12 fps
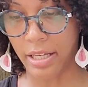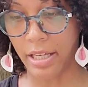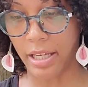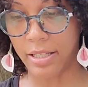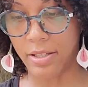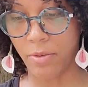
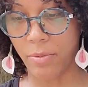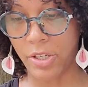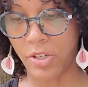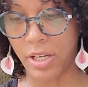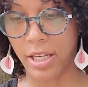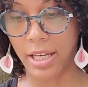
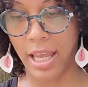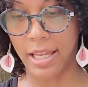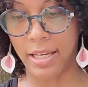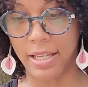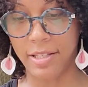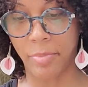Intuition
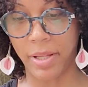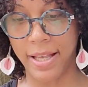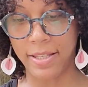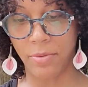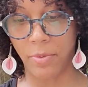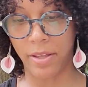and is
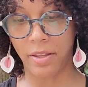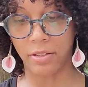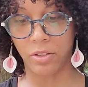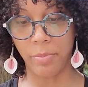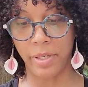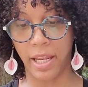blessed with
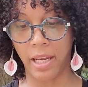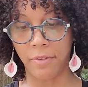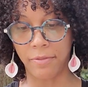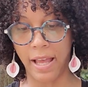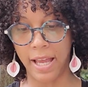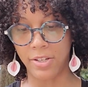illuminating
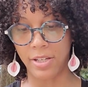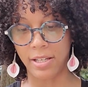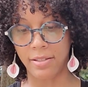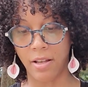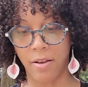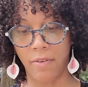
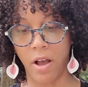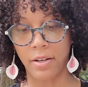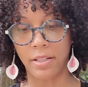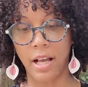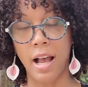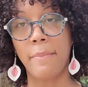flashes of
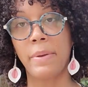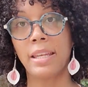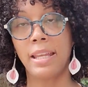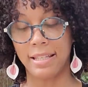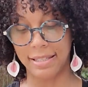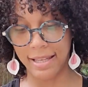uncommon
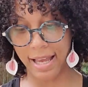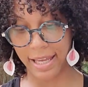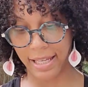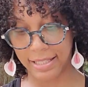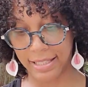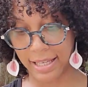
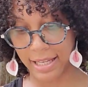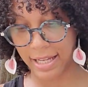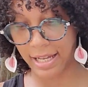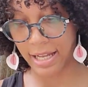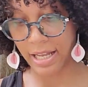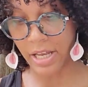insight.
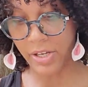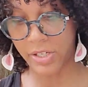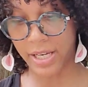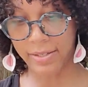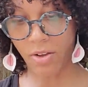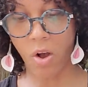
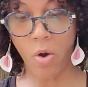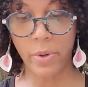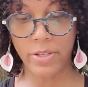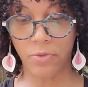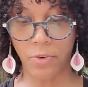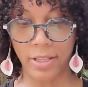She is
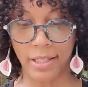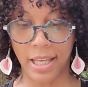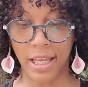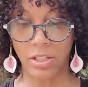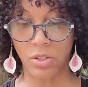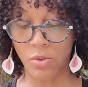always
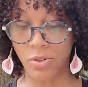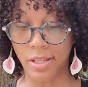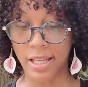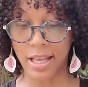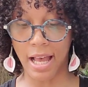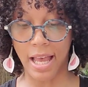friendly and
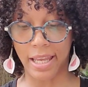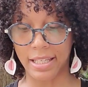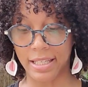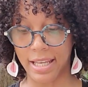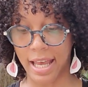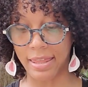usually kind,
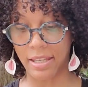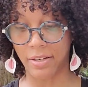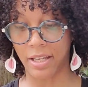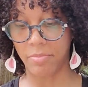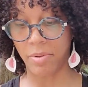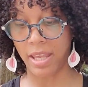yet there
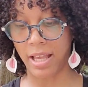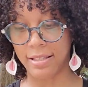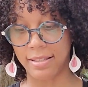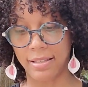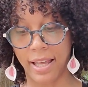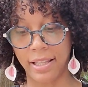can be a
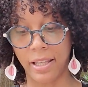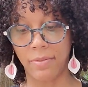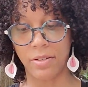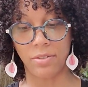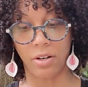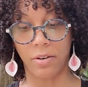slightly
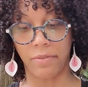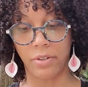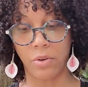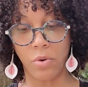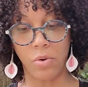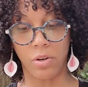reserved,
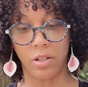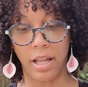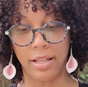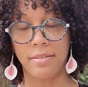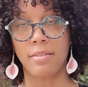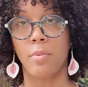cool,
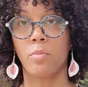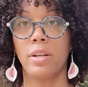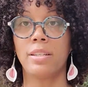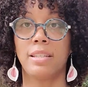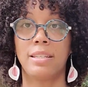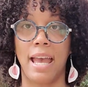and
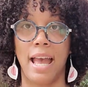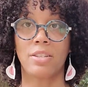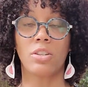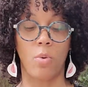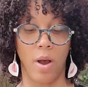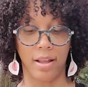somewhat
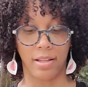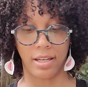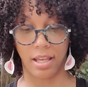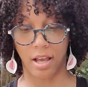detached quality